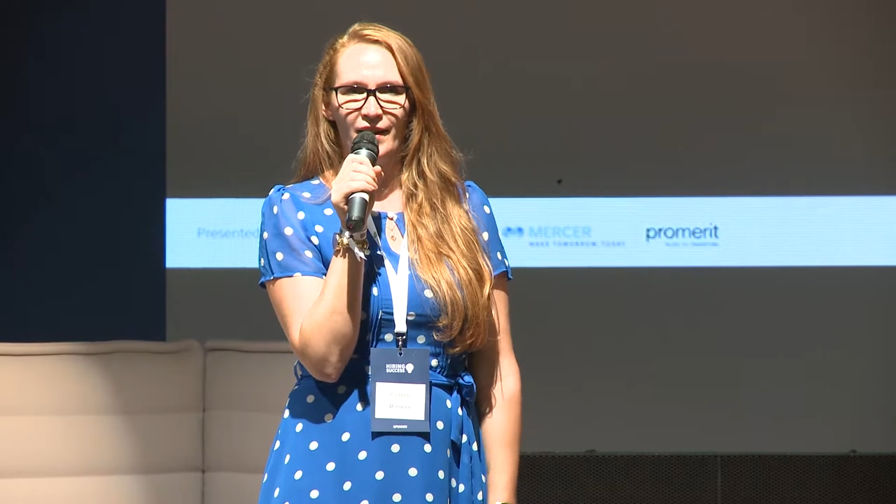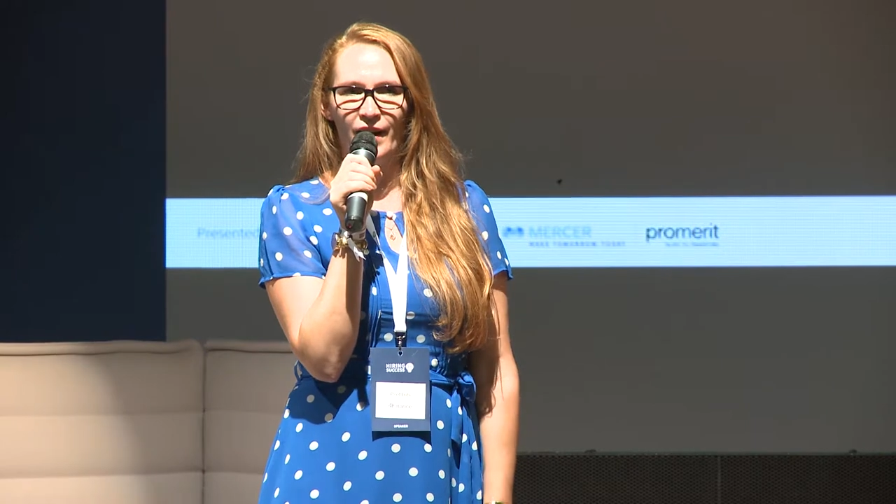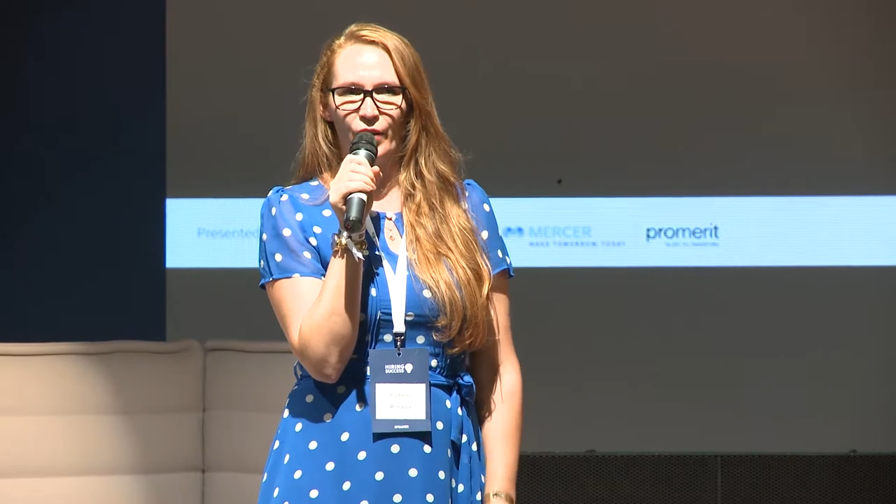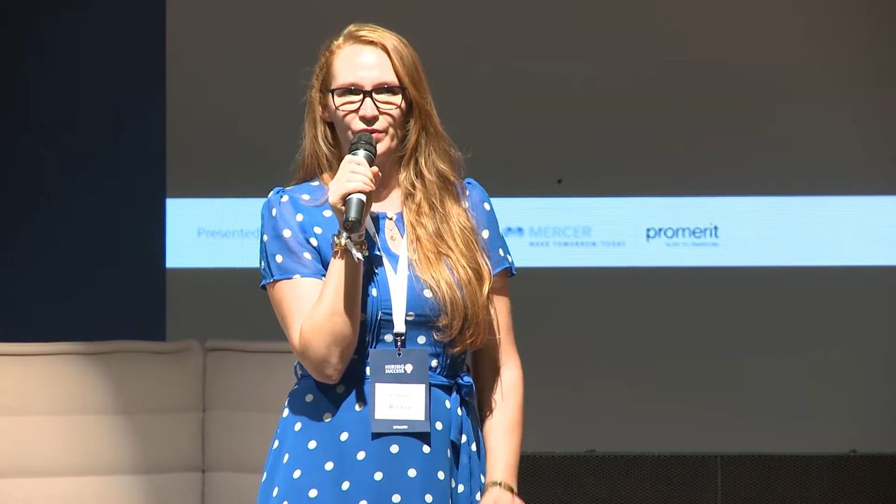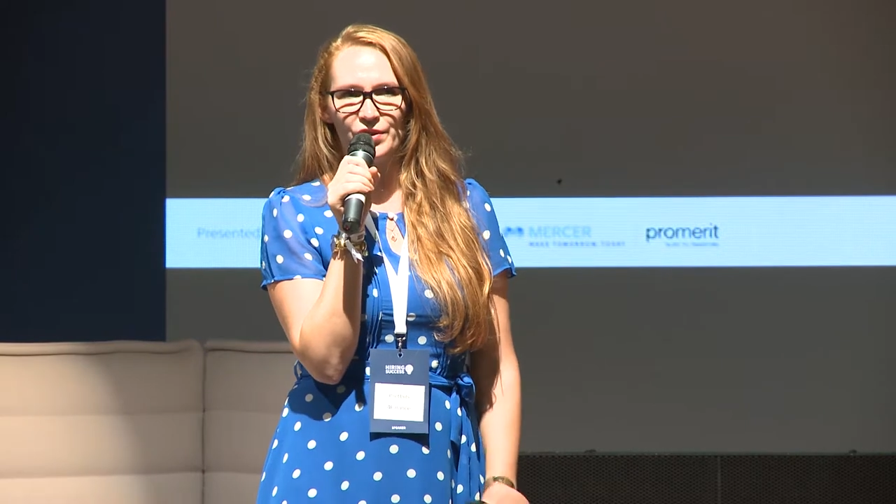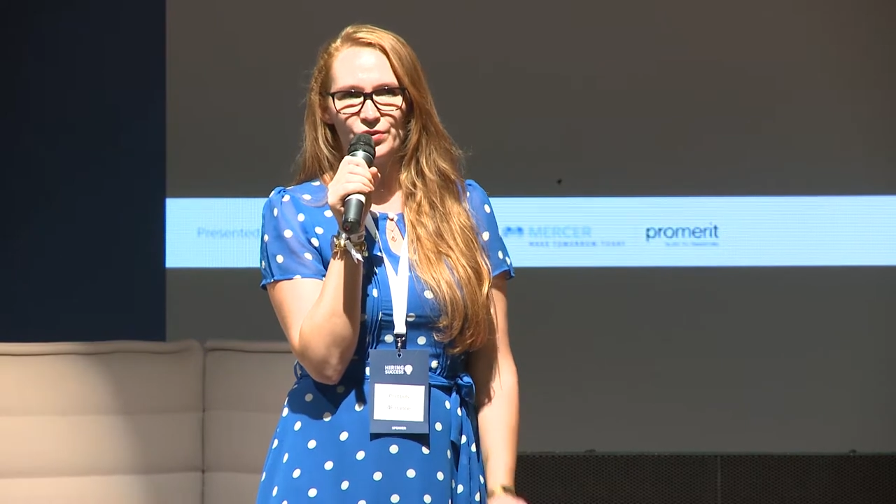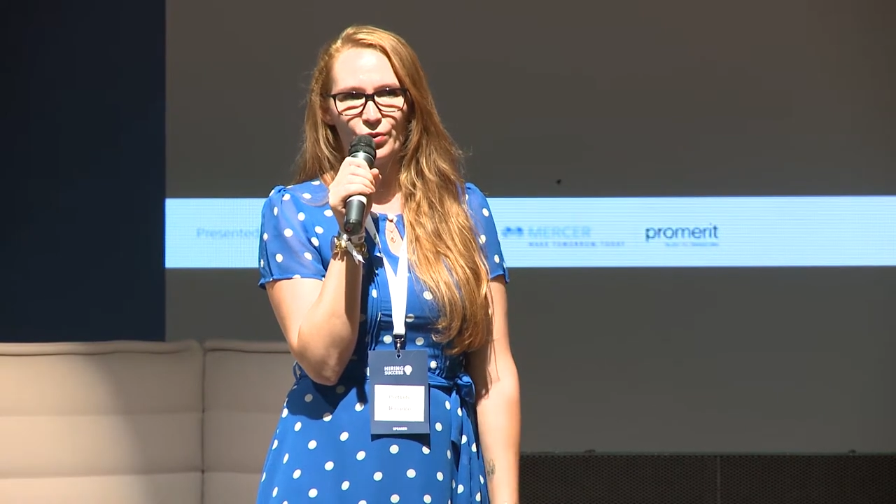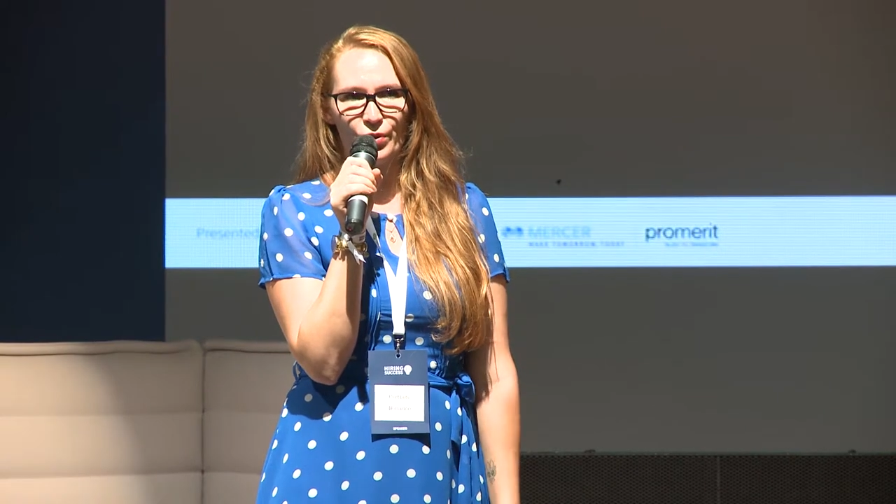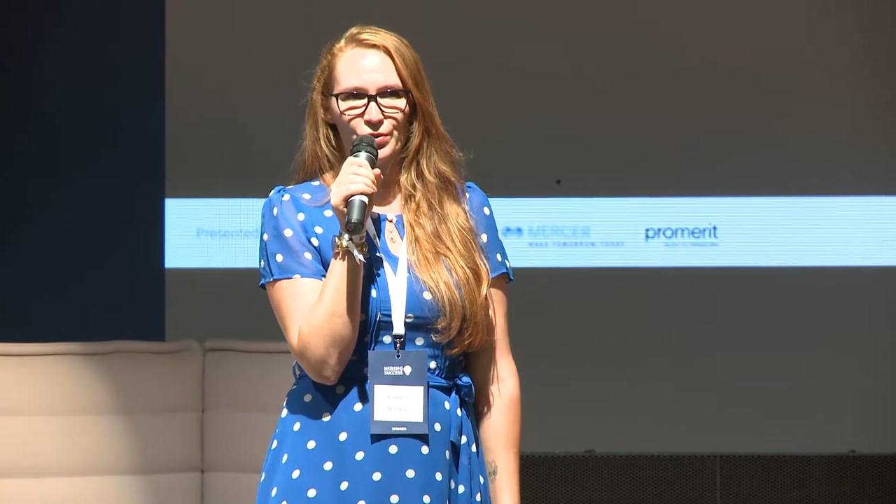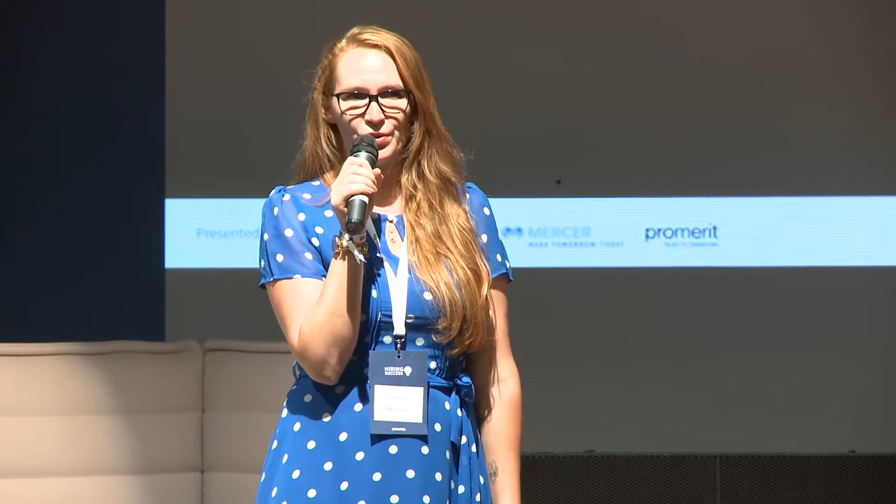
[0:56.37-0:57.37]
how they
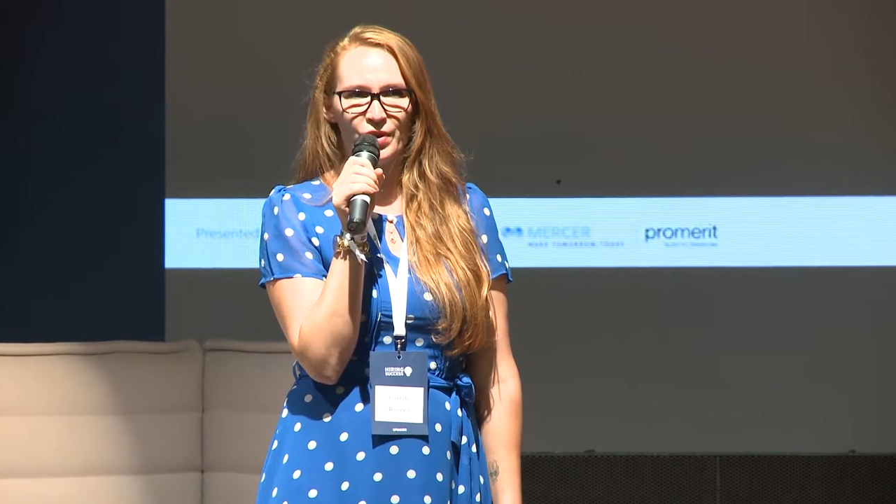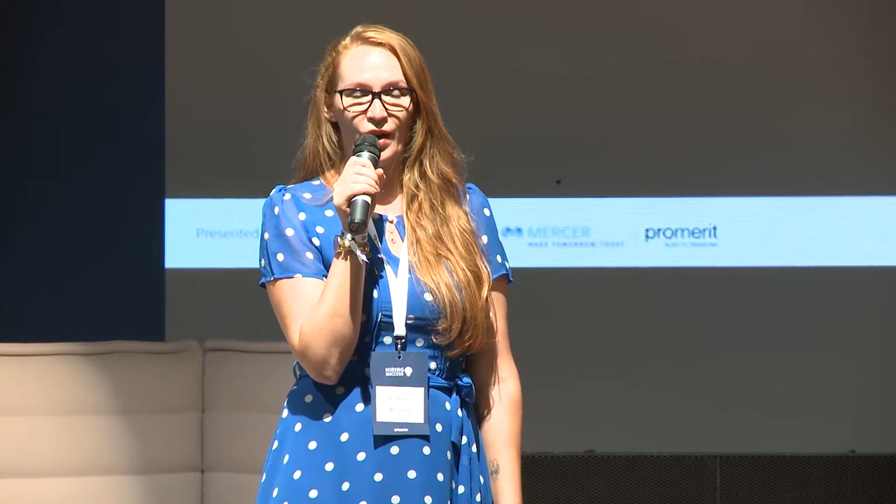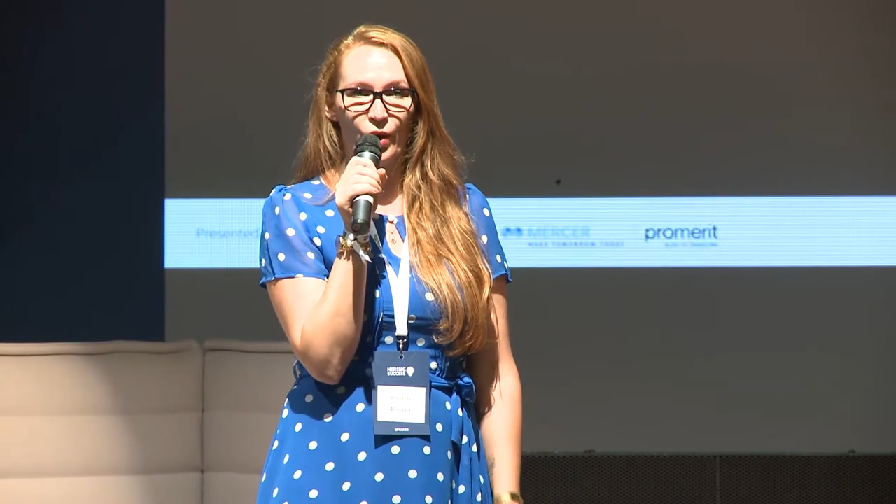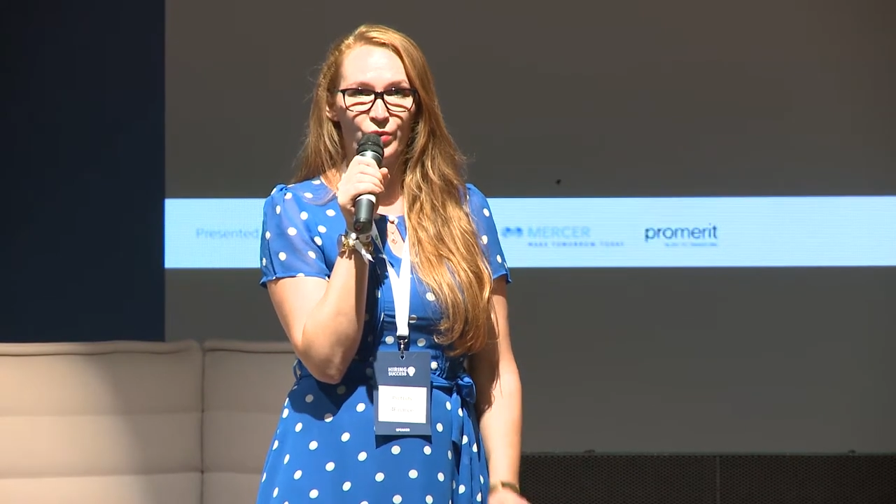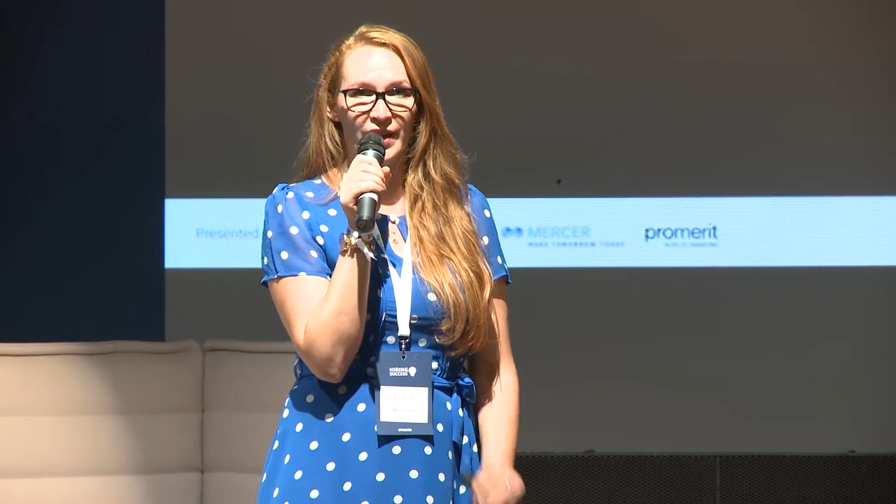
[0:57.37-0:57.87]
source, how